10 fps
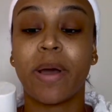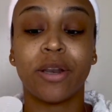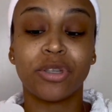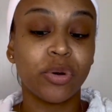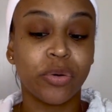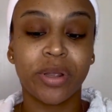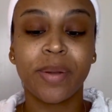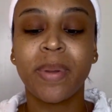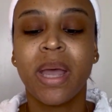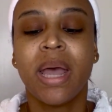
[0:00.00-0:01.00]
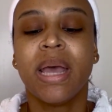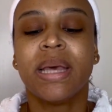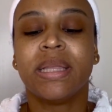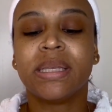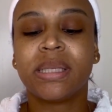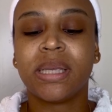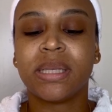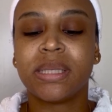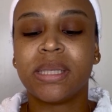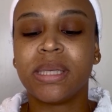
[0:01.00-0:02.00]
Naturium. This
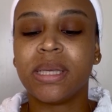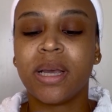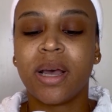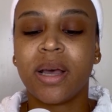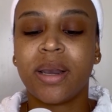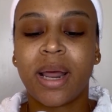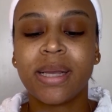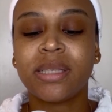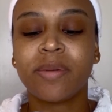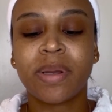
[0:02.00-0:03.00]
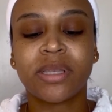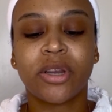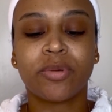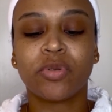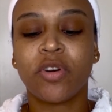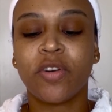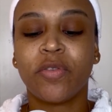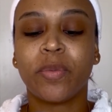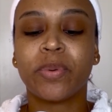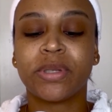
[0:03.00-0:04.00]
is the Niacinamide Serum
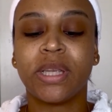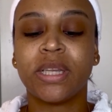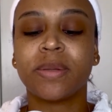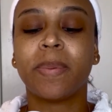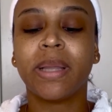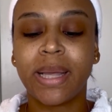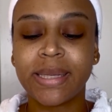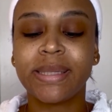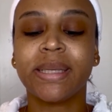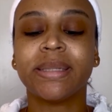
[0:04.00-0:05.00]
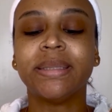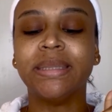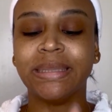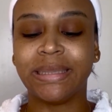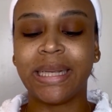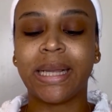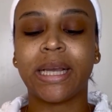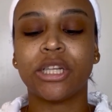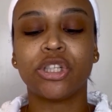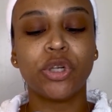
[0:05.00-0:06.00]
12% plus
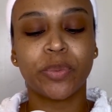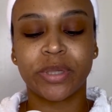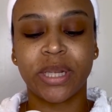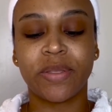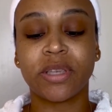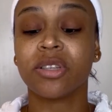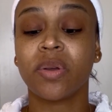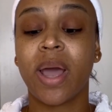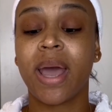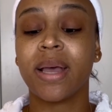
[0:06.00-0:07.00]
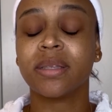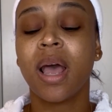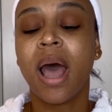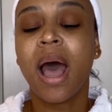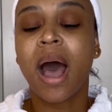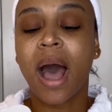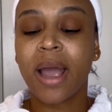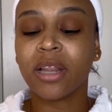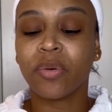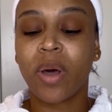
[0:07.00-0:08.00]
Zinc 2%. This also has
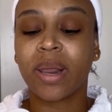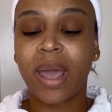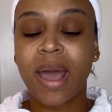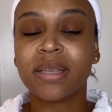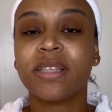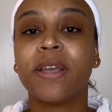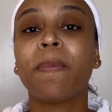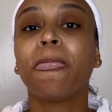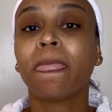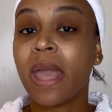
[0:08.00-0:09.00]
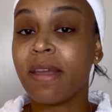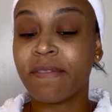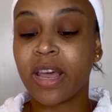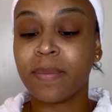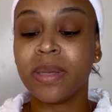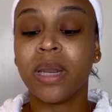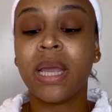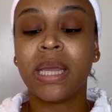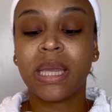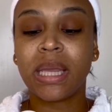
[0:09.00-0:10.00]
hyaluronic acid and vitamin
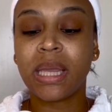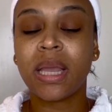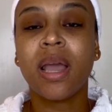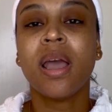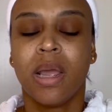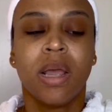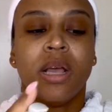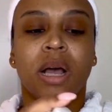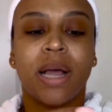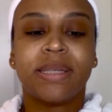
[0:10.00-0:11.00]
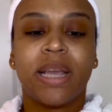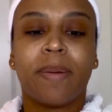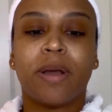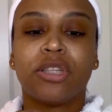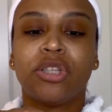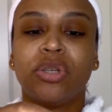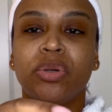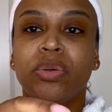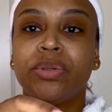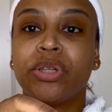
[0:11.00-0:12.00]
E. I take about
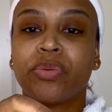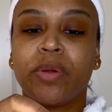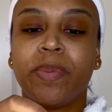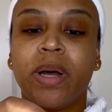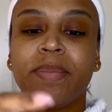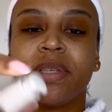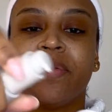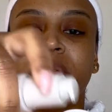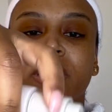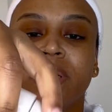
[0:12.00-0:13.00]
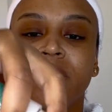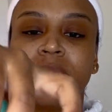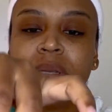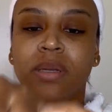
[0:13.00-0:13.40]
2 to 3 pumps of this